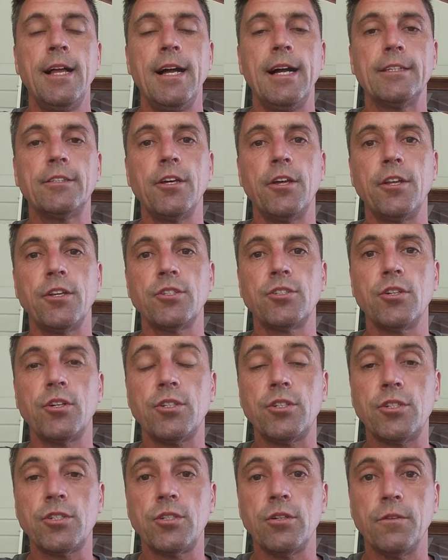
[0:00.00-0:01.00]
and don't
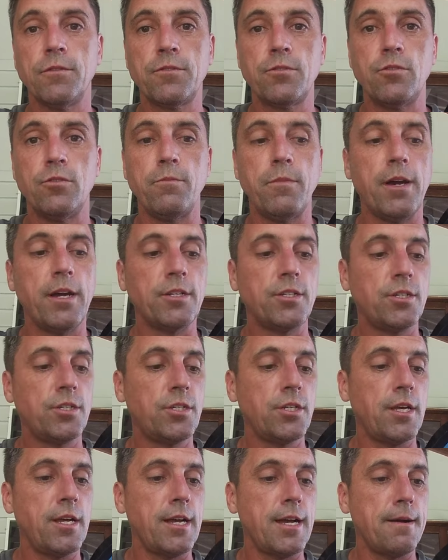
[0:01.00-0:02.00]
exert yourself too
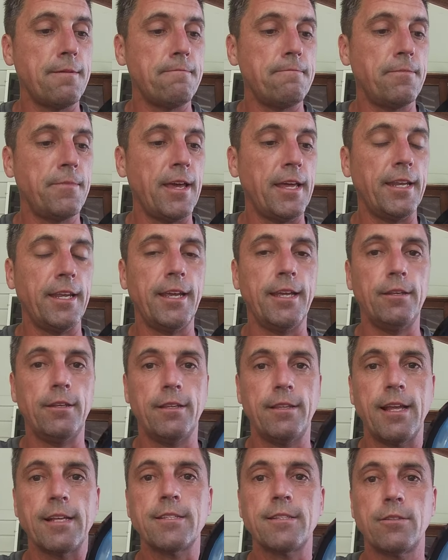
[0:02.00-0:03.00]
much, that it
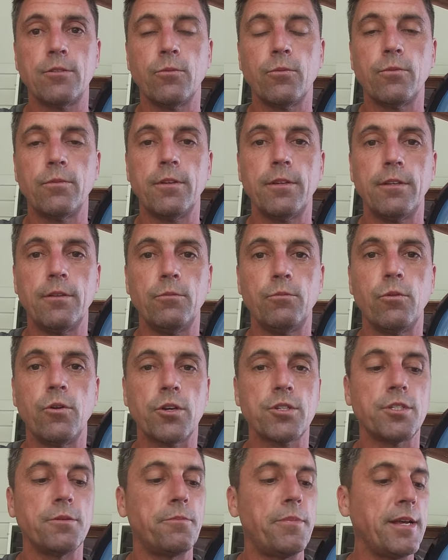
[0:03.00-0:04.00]

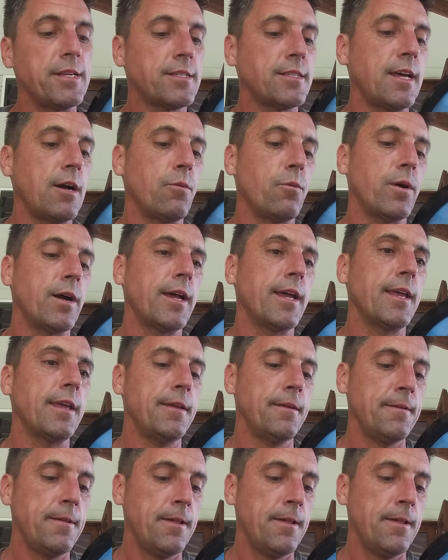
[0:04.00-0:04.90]
works the best that way.